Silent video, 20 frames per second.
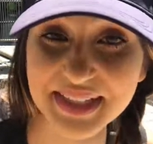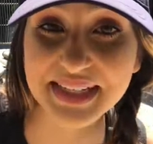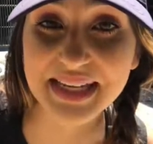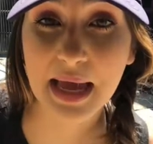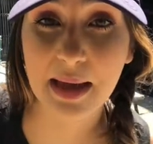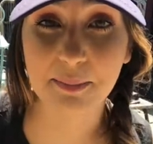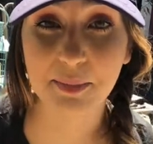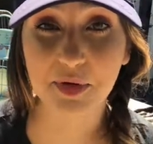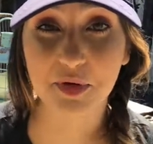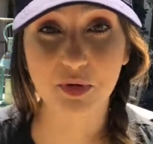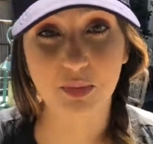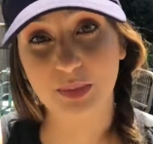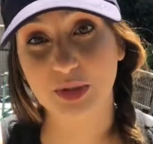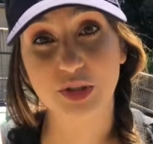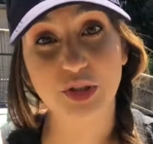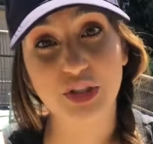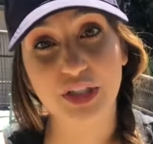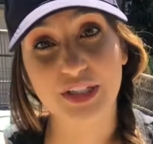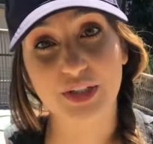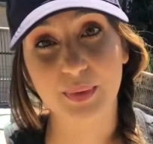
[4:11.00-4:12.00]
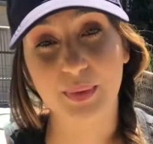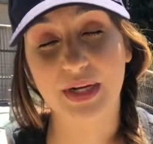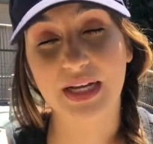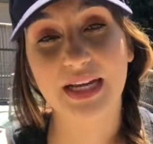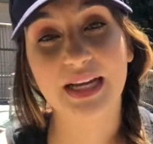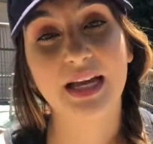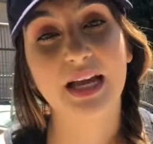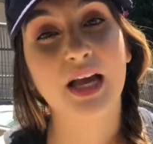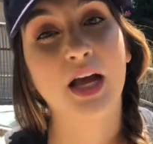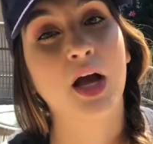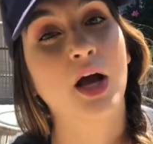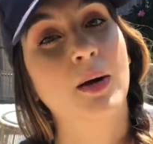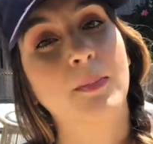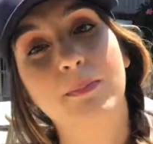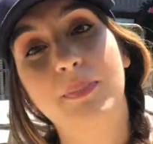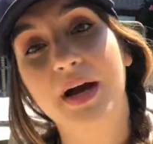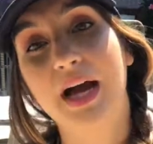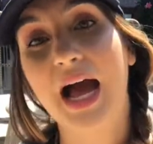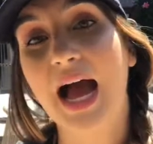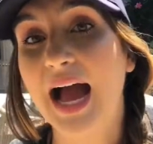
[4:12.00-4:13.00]
chemical machinery,
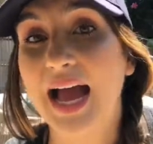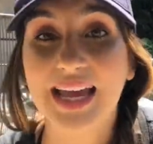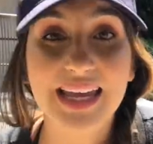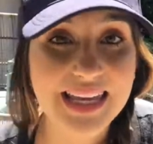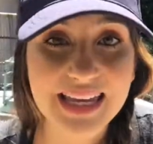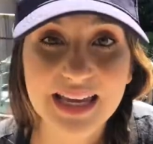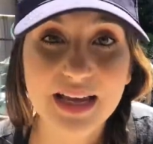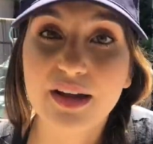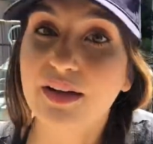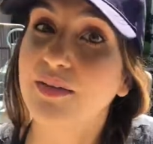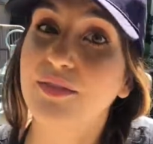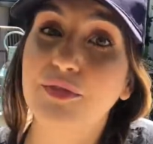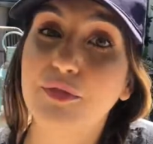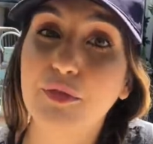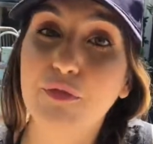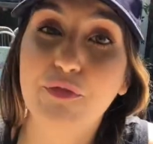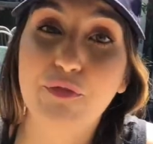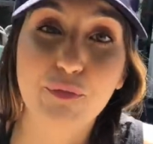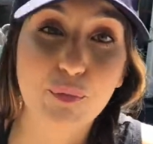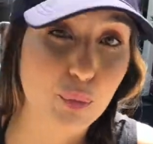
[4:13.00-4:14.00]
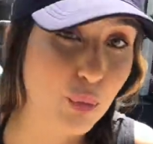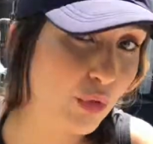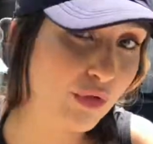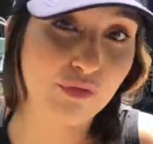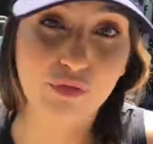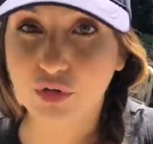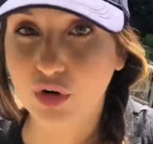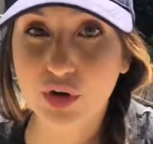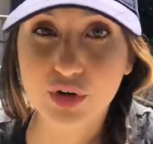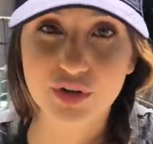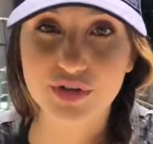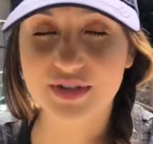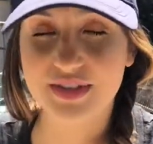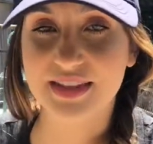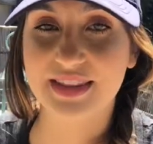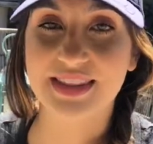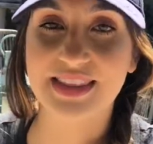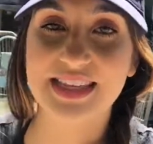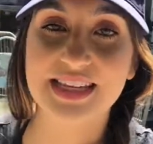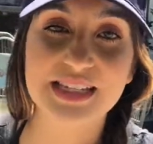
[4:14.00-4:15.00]
but I can't reverse
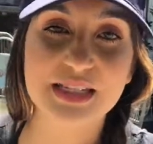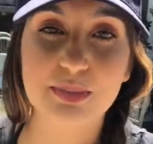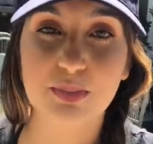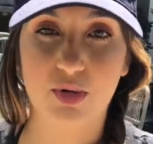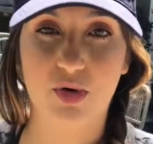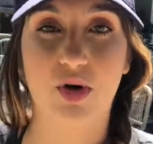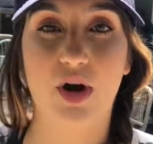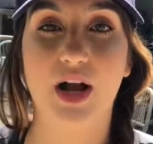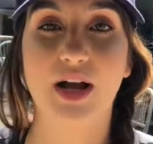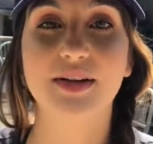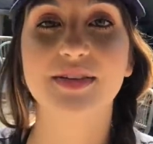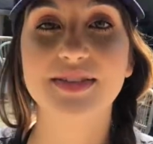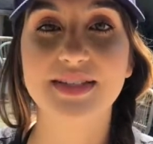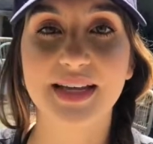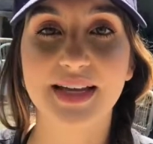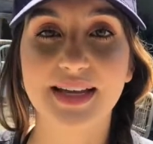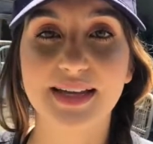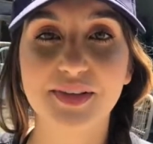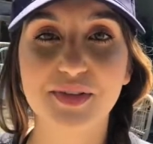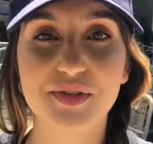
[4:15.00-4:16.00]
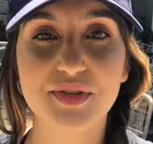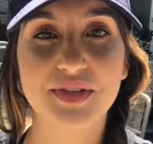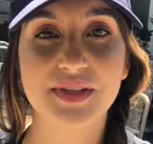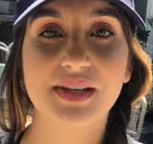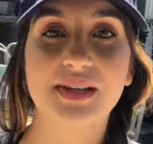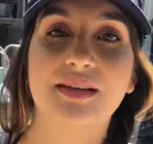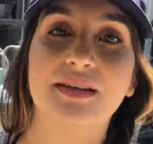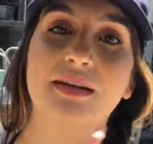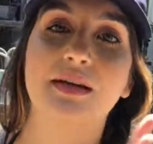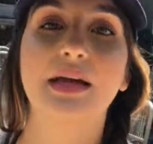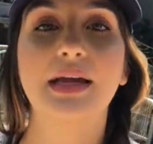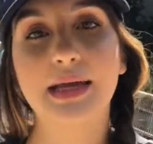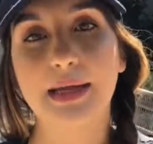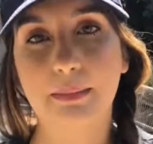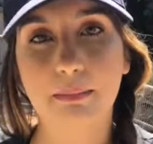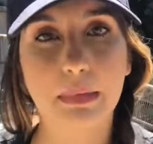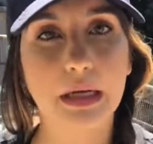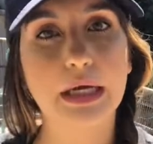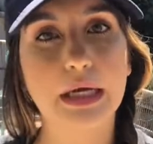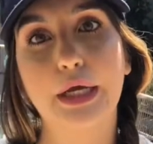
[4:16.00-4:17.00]
this process
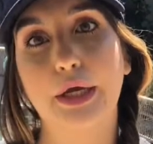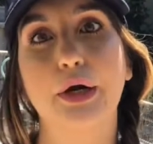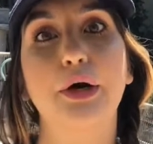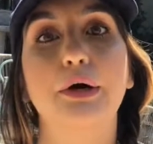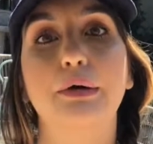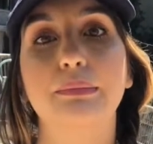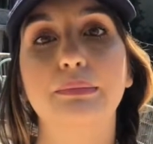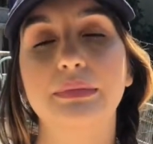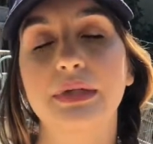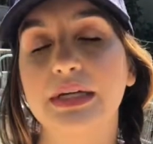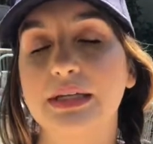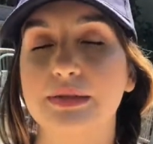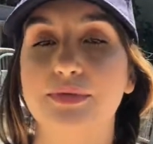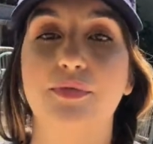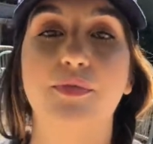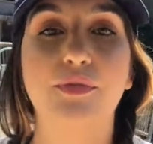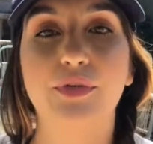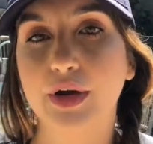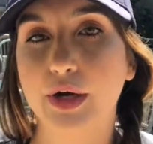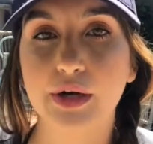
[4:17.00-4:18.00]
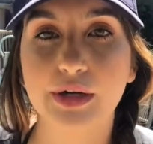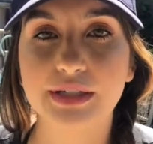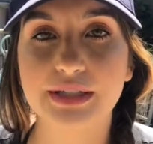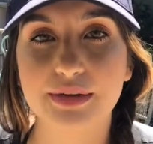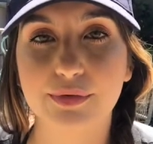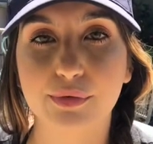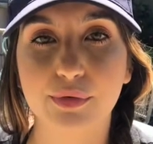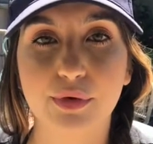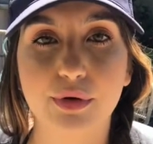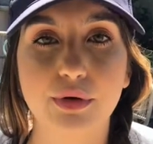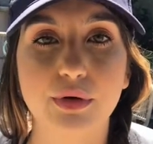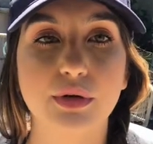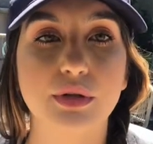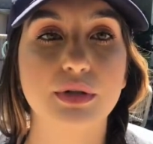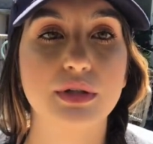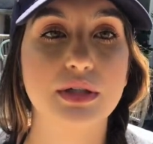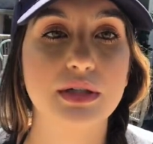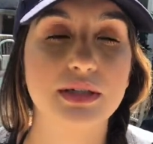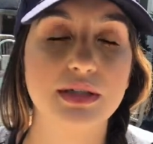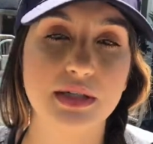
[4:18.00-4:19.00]
in my home. It's very difficult
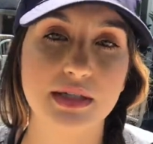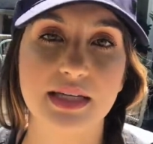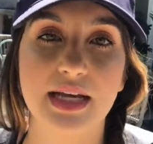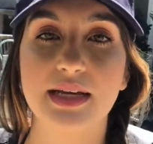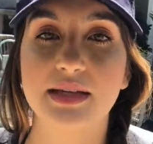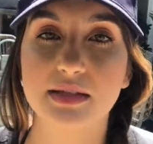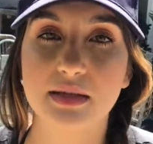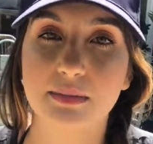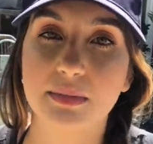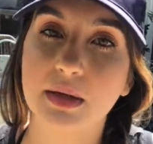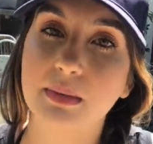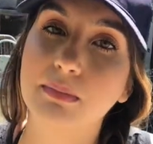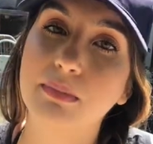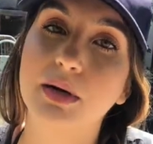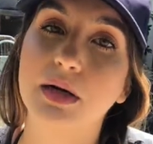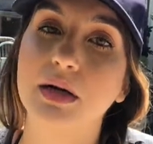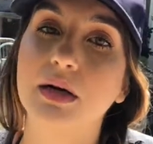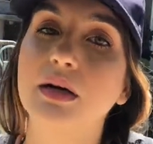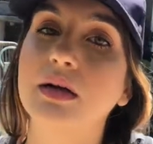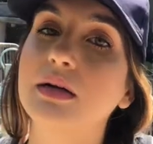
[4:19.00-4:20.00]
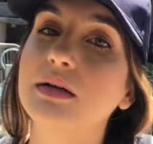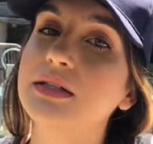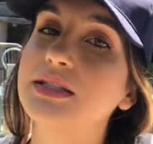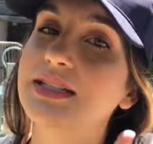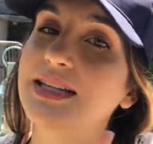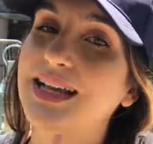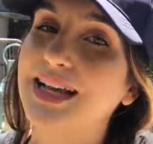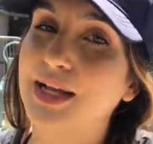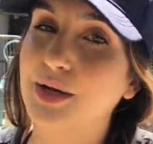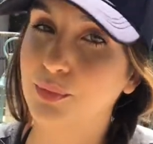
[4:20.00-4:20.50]
to take something burned and